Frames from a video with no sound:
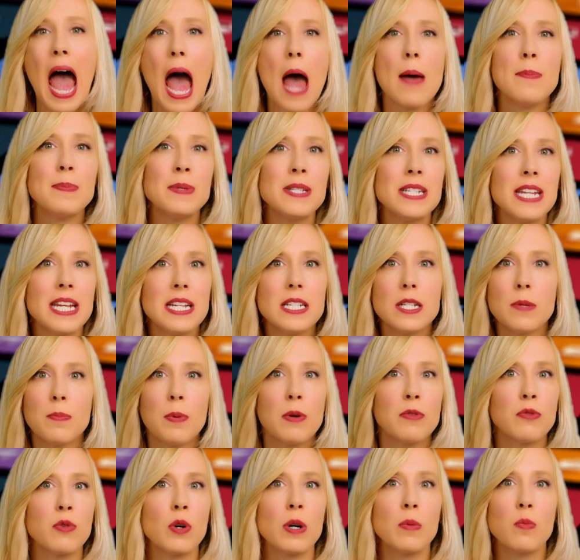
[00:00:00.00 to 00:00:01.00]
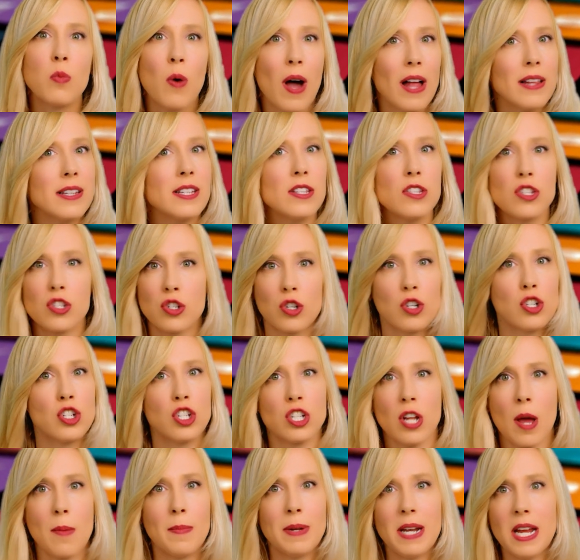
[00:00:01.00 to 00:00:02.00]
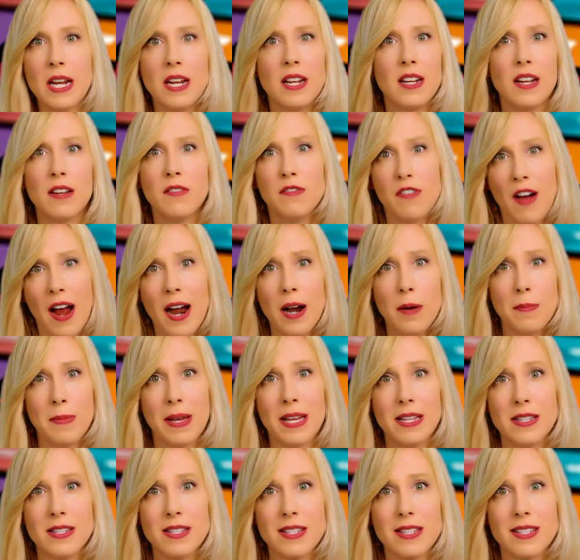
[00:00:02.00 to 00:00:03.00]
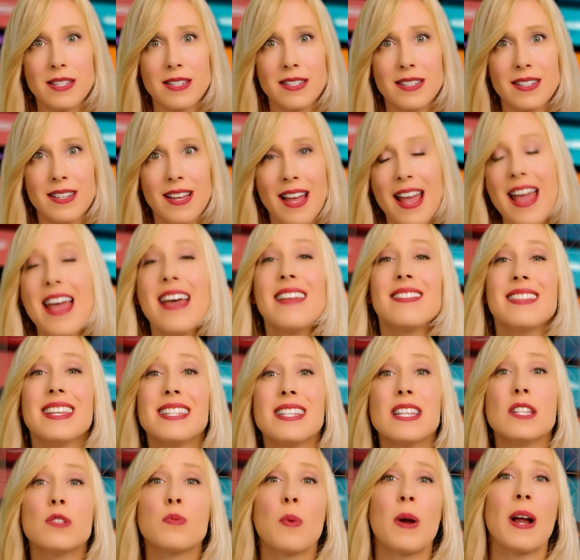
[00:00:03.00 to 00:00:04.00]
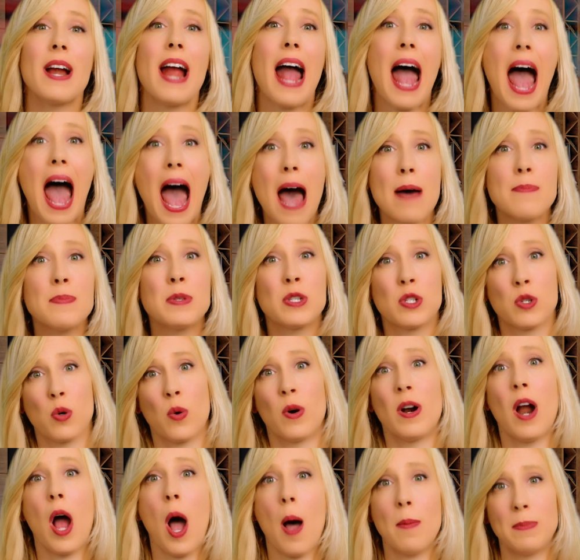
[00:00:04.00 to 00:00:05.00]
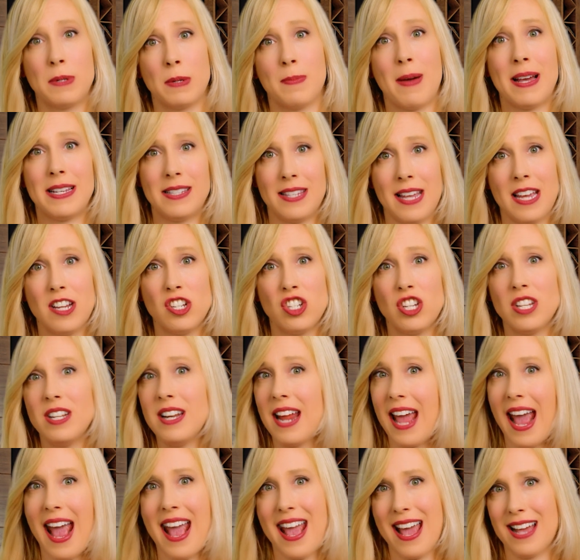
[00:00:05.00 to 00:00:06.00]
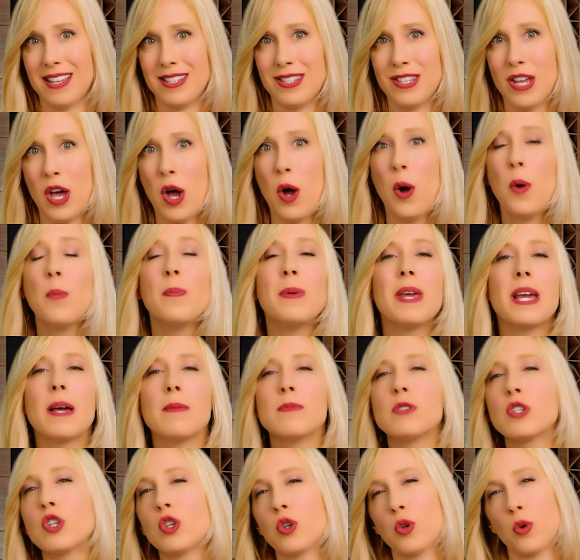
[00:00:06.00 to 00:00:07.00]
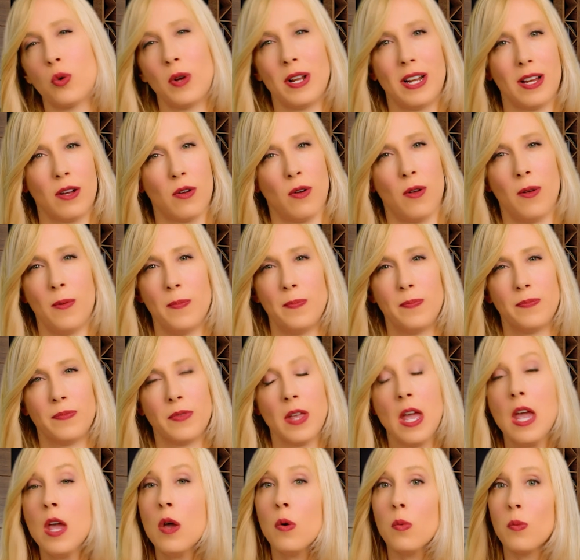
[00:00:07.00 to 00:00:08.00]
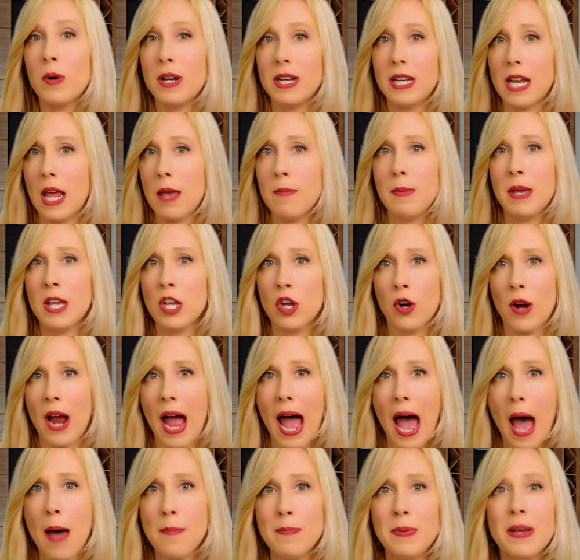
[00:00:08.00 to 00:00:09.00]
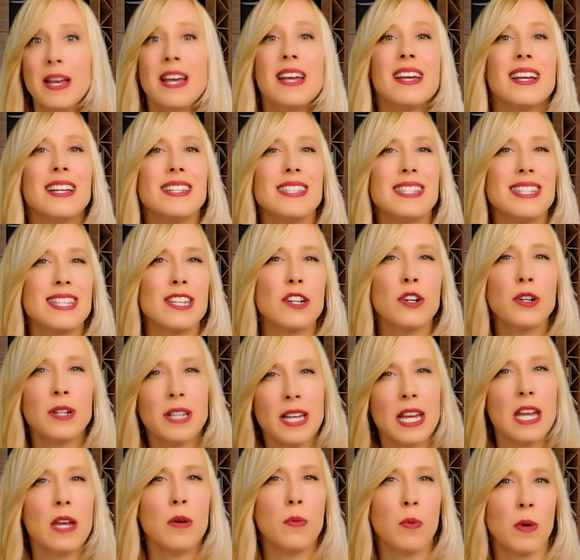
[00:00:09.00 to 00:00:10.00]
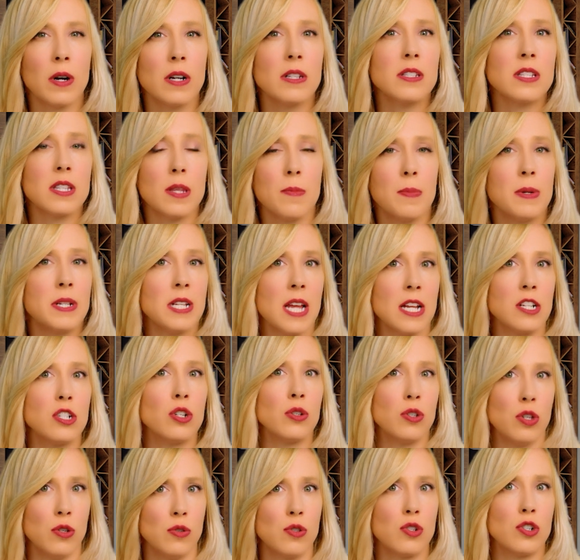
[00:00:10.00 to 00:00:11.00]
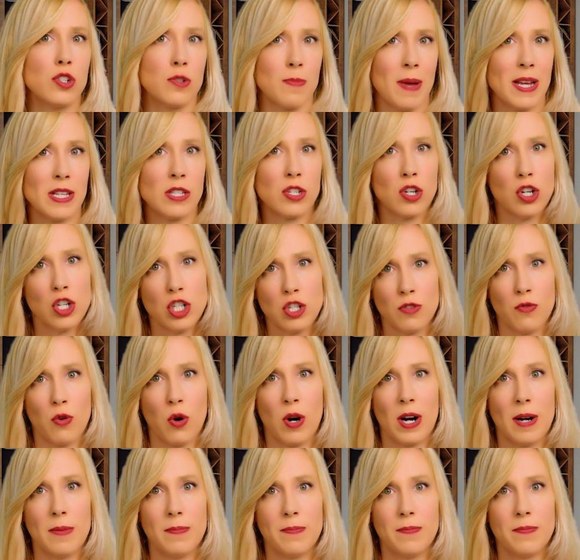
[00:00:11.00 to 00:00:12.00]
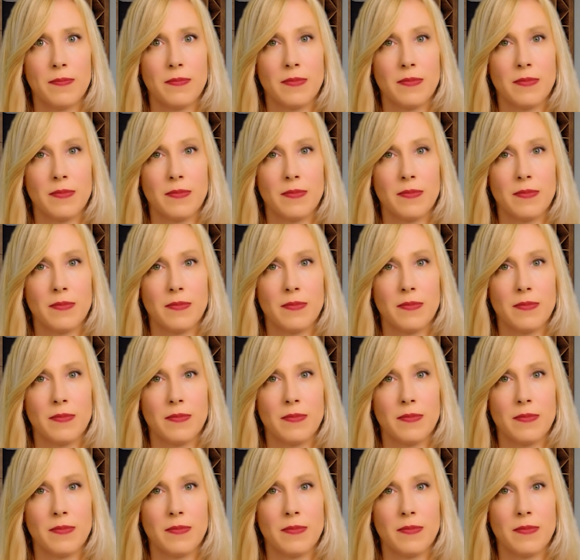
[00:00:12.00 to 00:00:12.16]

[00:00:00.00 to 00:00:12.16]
apps need to perform well in search-dominated environments. This is where App Store Optimization, ASO, becomes critical. When naming your app, consider keywords that potential users might search for.